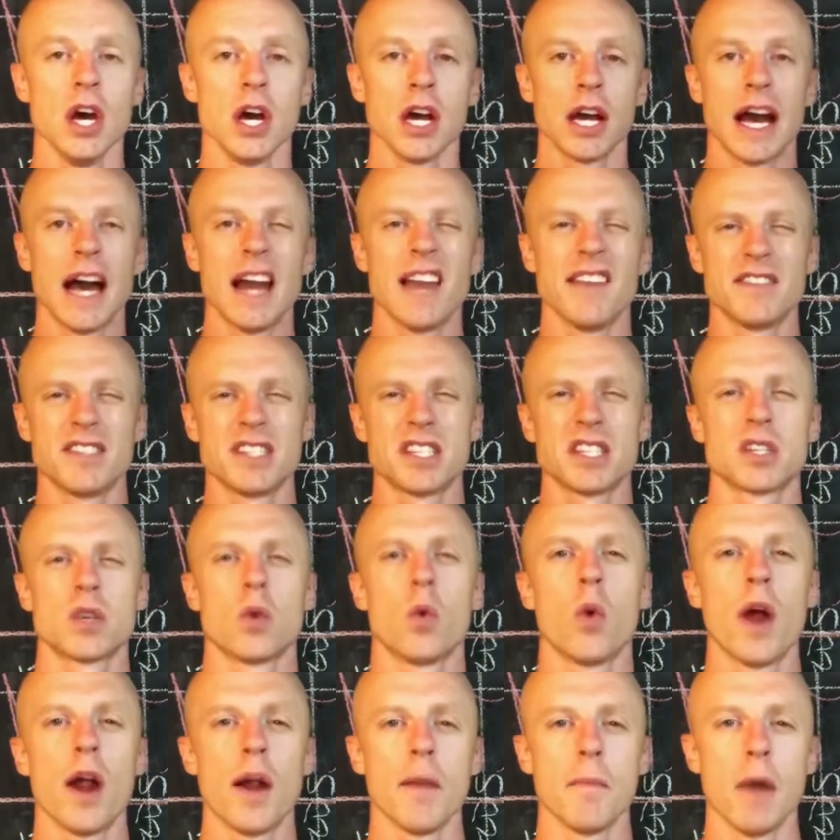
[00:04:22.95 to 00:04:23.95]
kind of
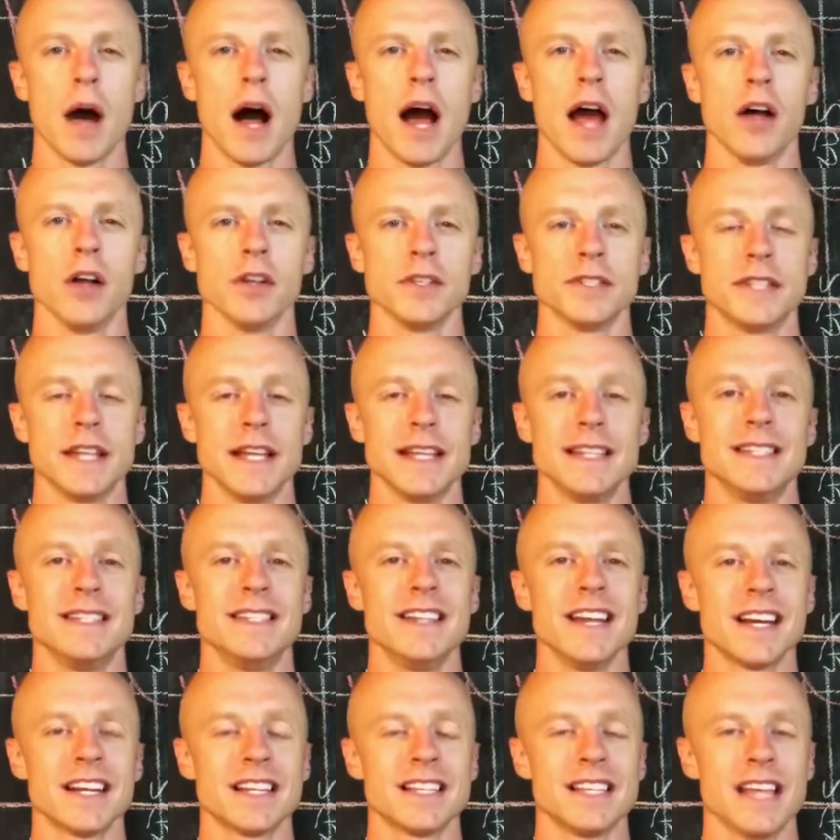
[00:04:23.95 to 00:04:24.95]
square miles that
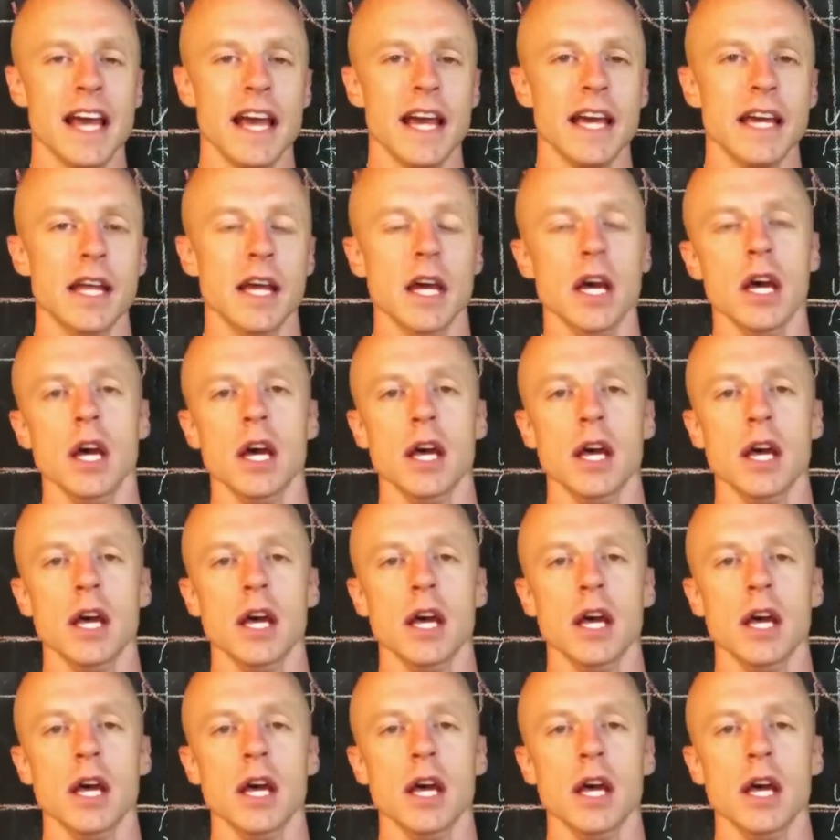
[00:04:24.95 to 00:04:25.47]
dictate